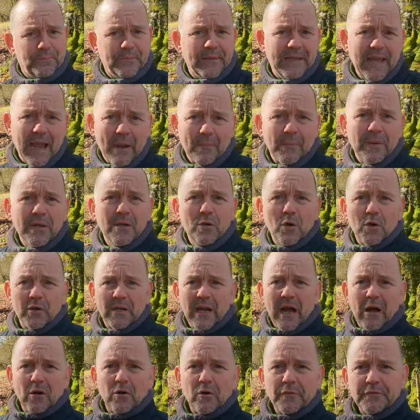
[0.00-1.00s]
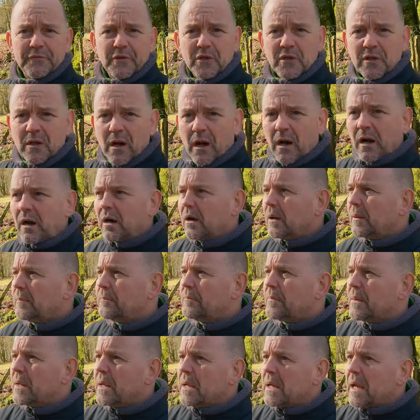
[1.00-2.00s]
yeah, we got out of the car
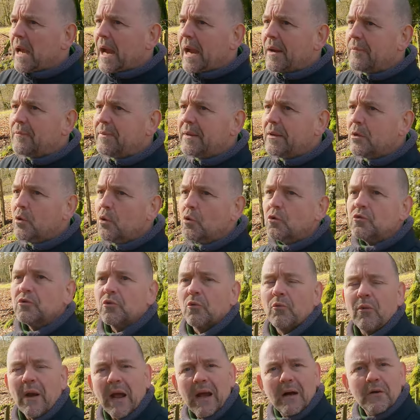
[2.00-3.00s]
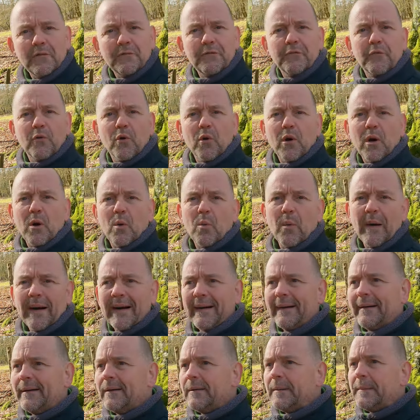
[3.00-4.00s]
and we looked around for a
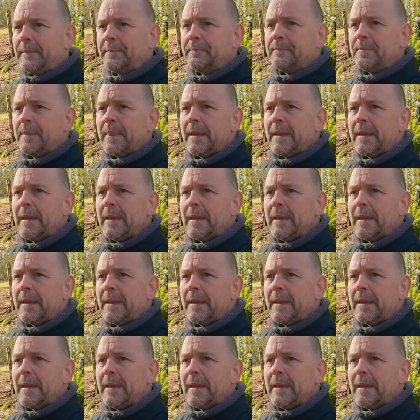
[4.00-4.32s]
while.